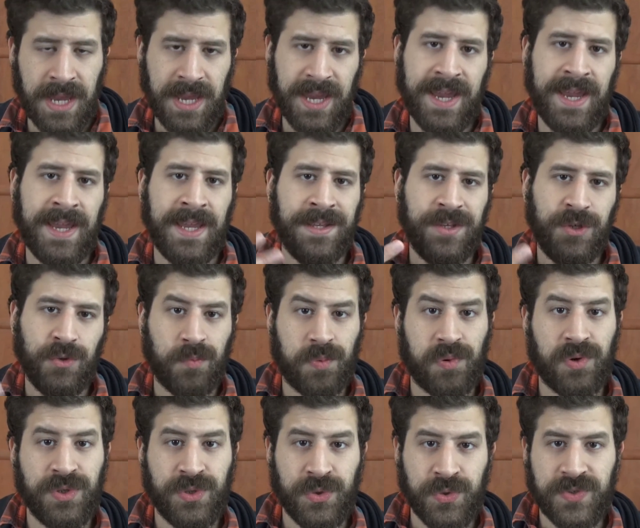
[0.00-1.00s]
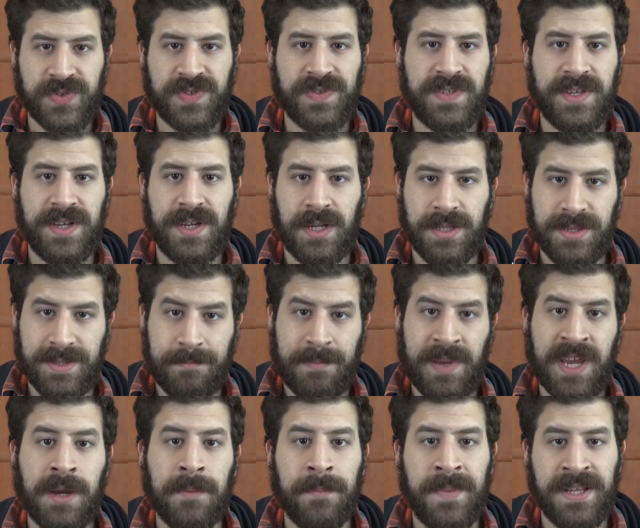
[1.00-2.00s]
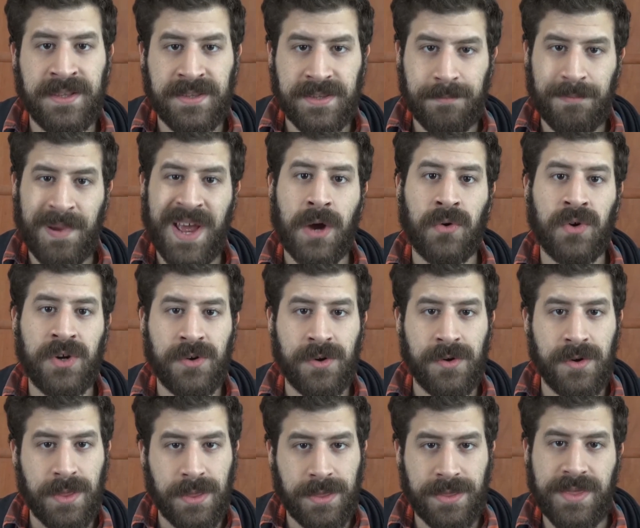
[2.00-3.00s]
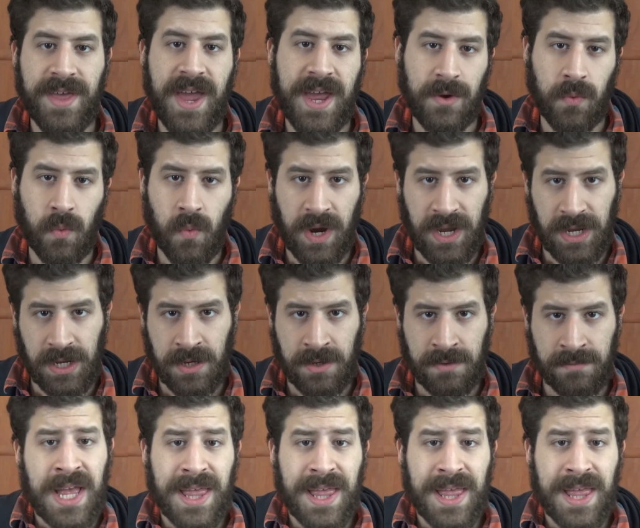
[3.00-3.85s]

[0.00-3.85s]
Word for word: and you produce the, the pigment, the powder that way.